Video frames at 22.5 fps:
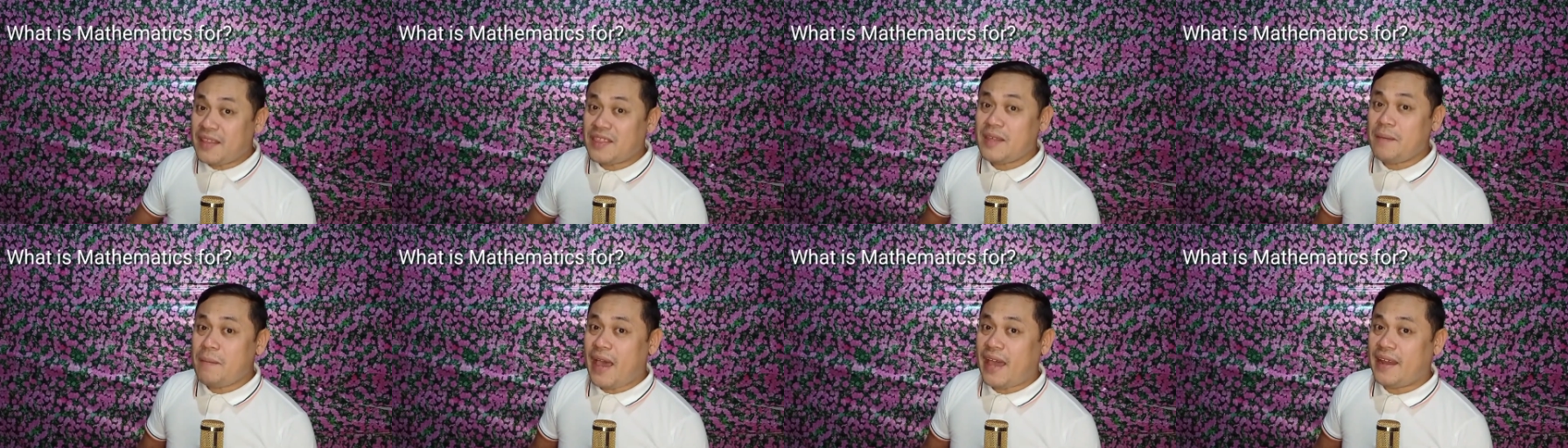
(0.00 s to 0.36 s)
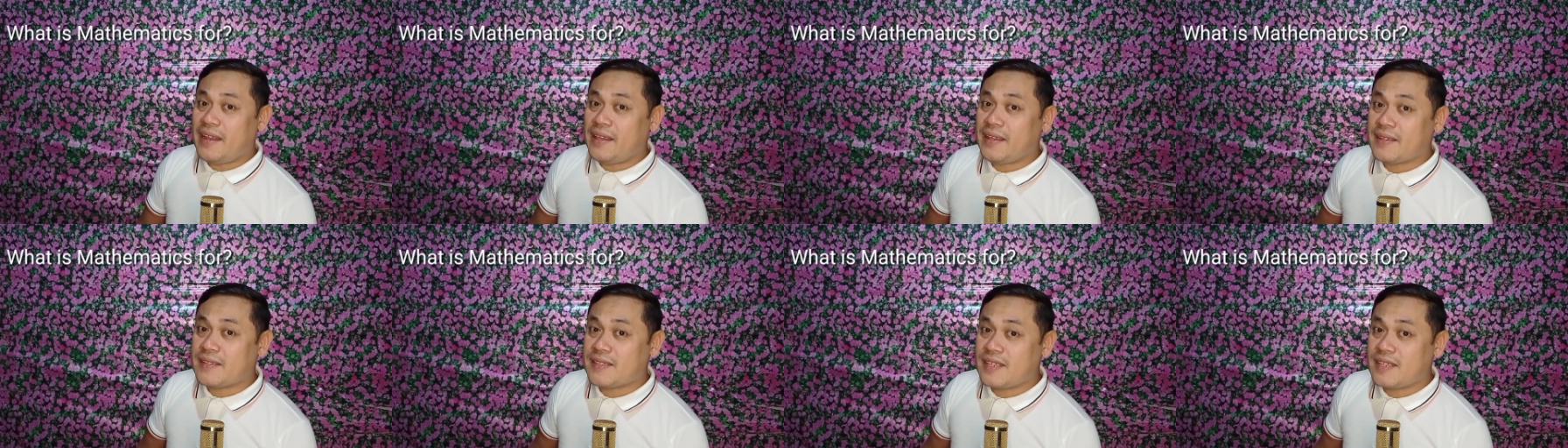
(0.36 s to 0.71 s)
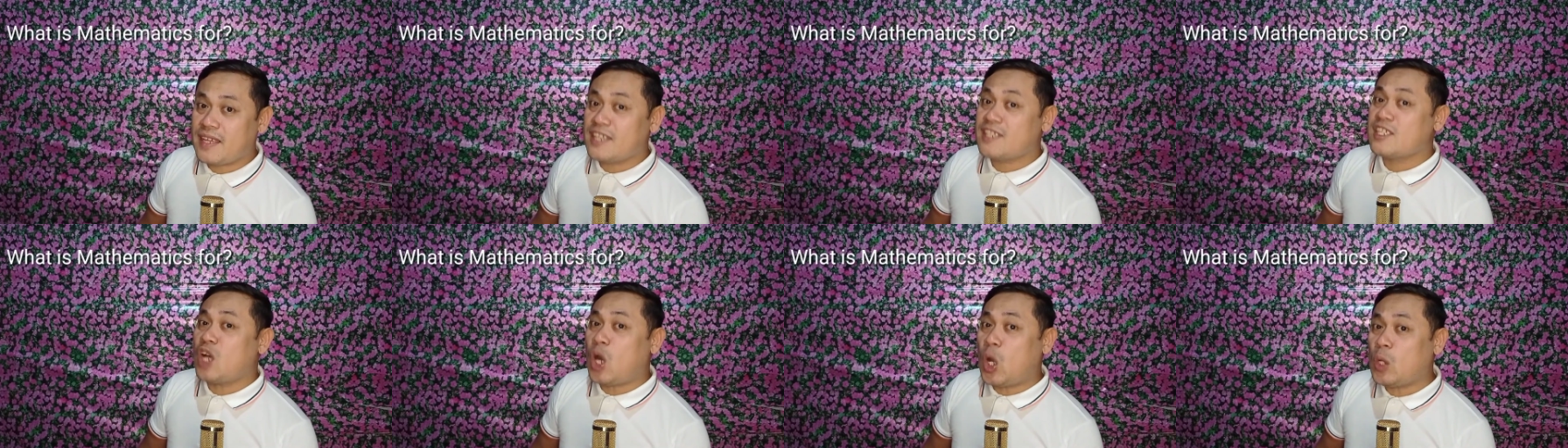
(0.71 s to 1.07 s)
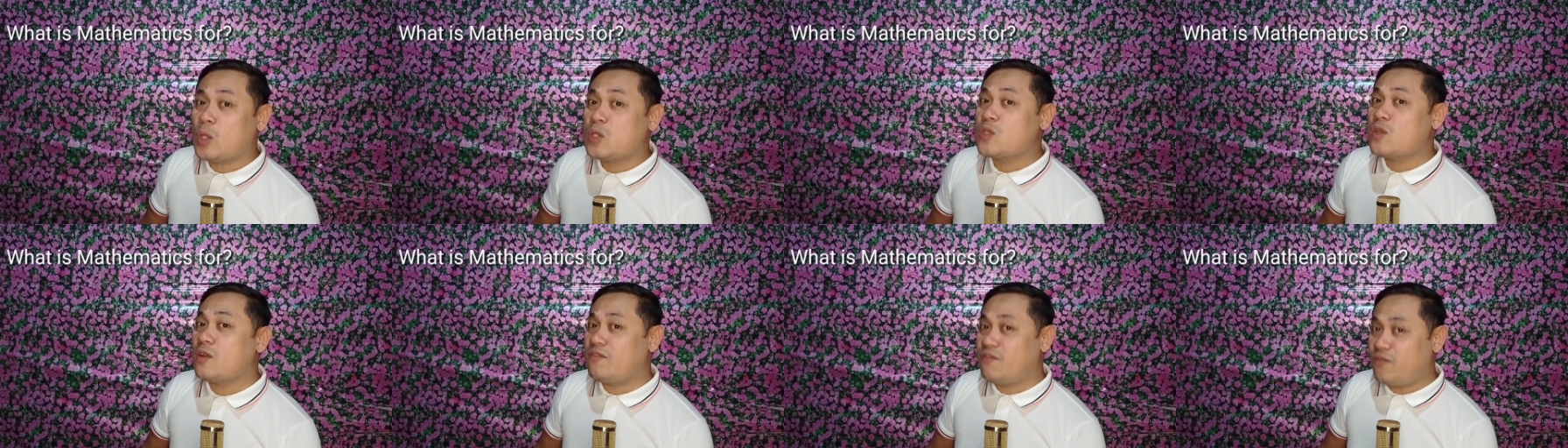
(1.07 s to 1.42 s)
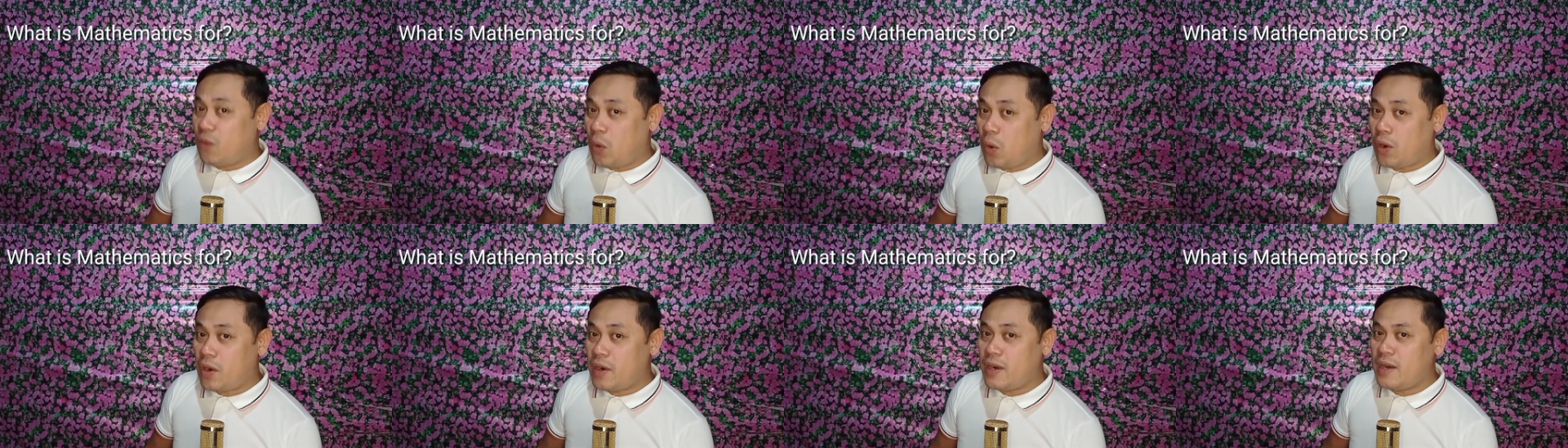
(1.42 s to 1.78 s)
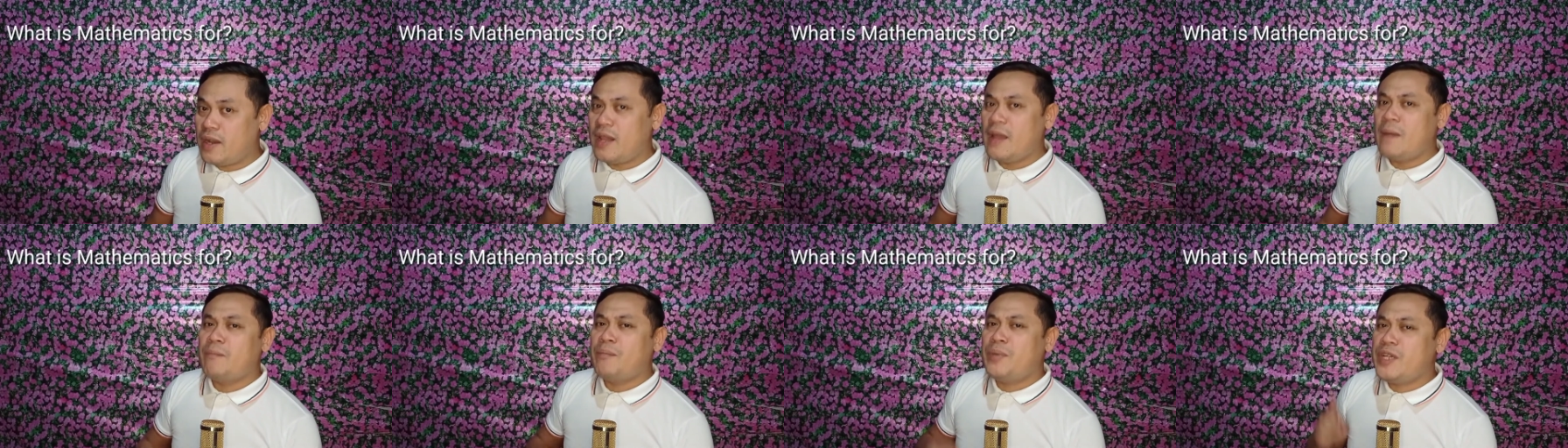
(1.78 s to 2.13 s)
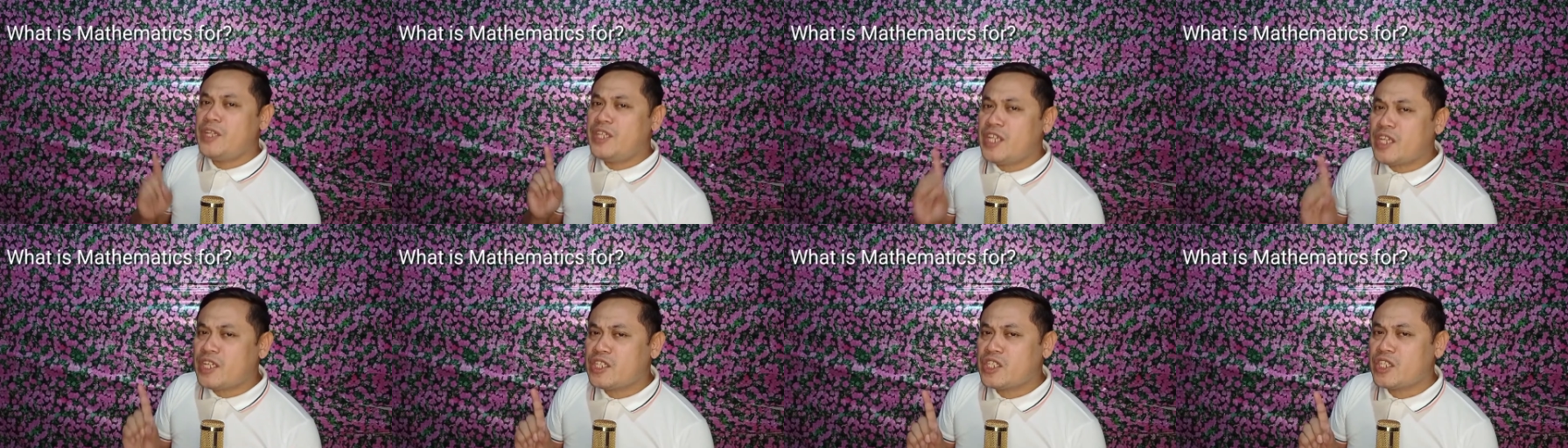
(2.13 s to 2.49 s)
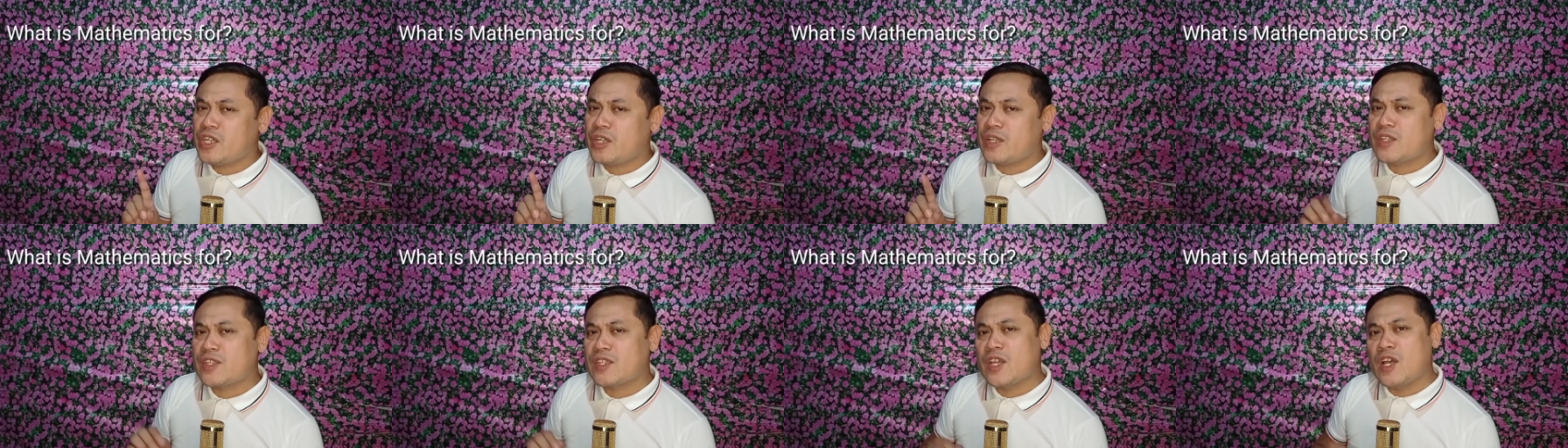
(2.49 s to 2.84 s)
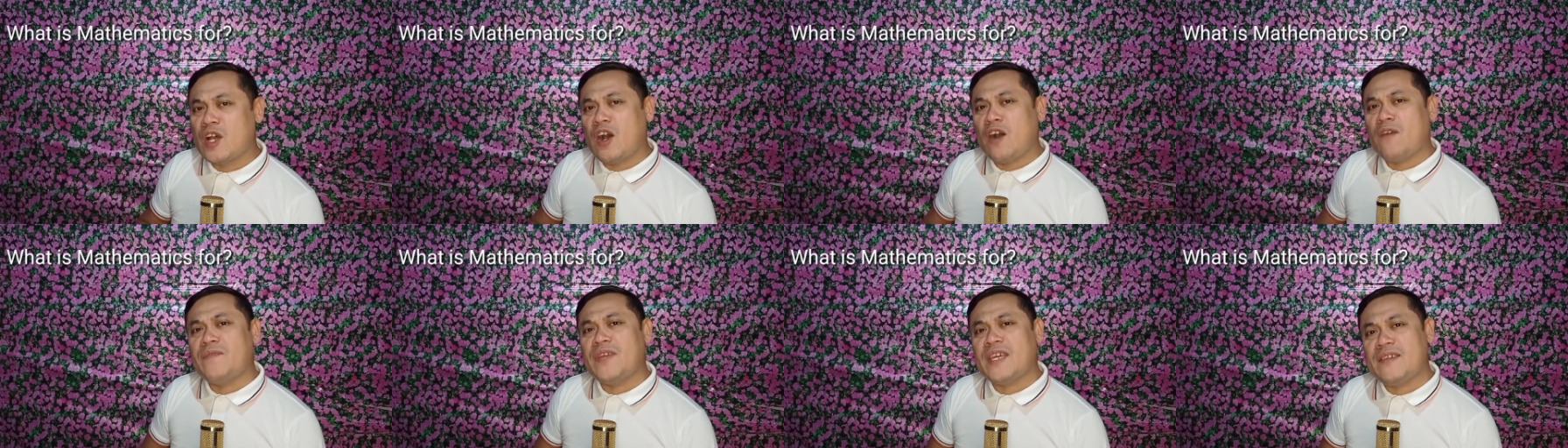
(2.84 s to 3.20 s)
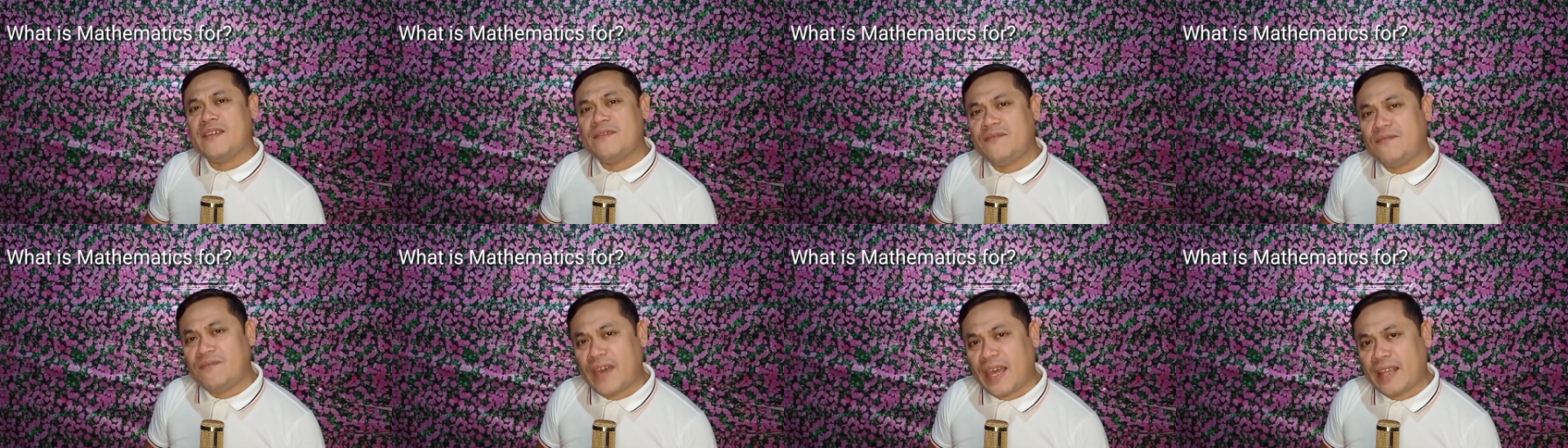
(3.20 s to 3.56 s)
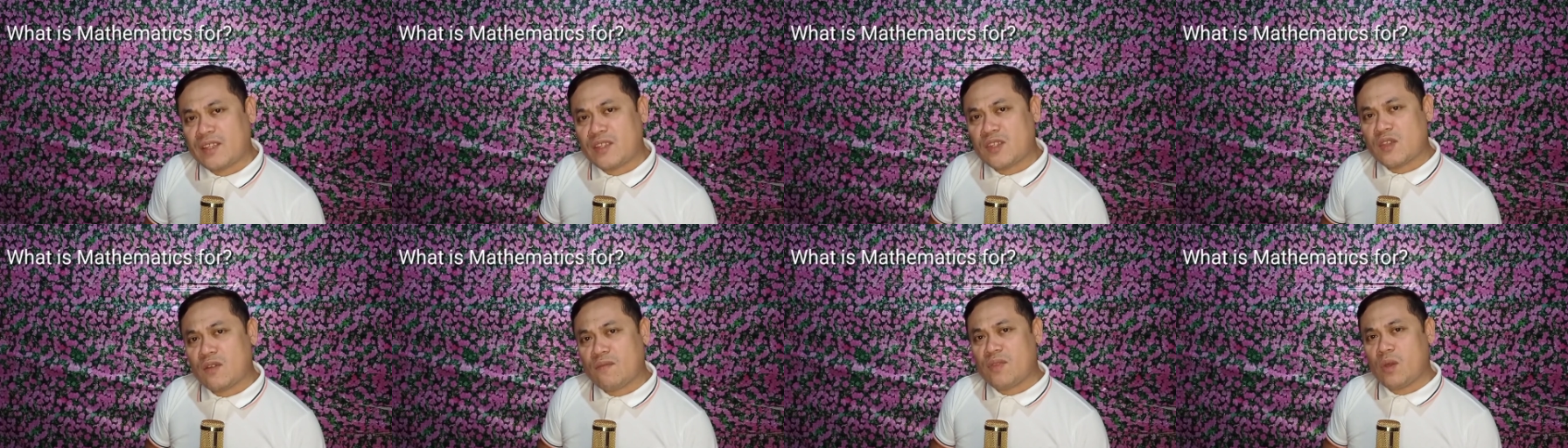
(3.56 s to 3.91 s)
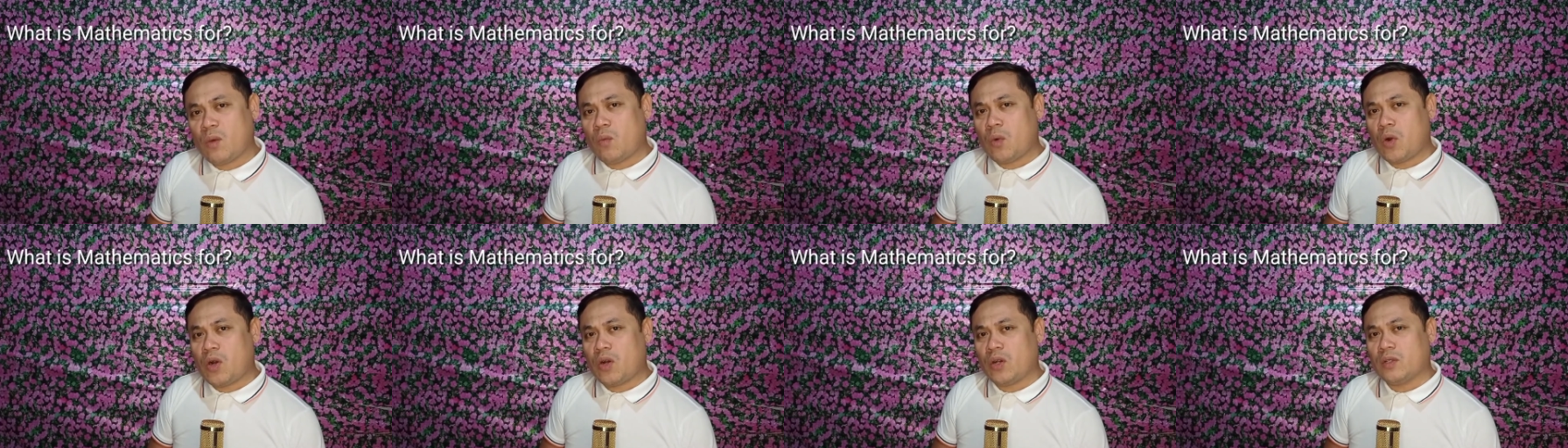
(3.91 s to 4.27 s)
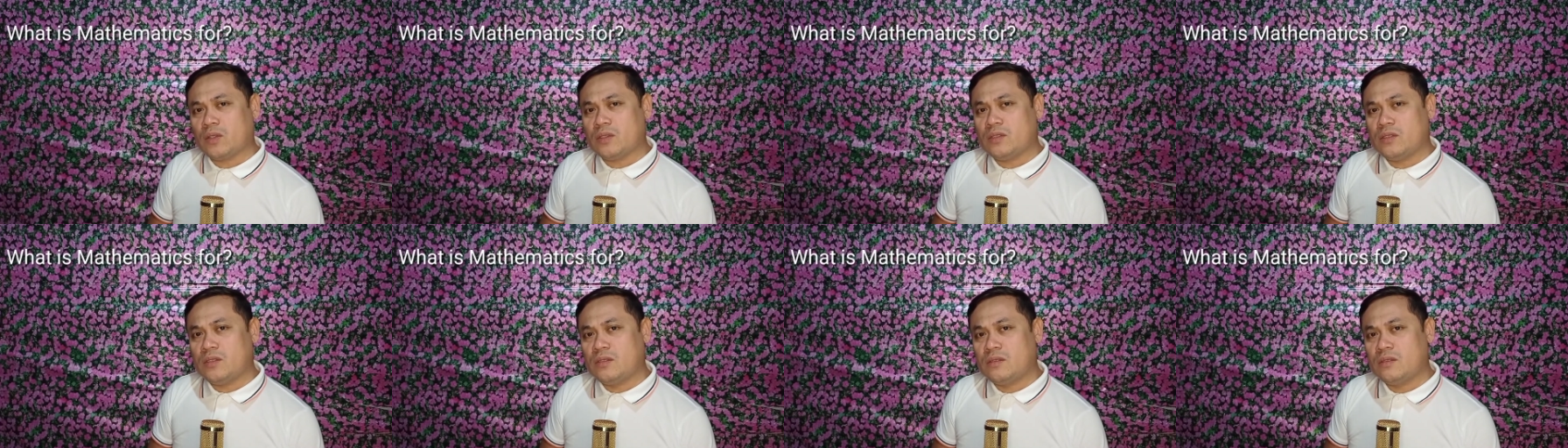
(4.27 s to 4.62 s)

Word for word: Mathematics is also for predictions of the events of the world.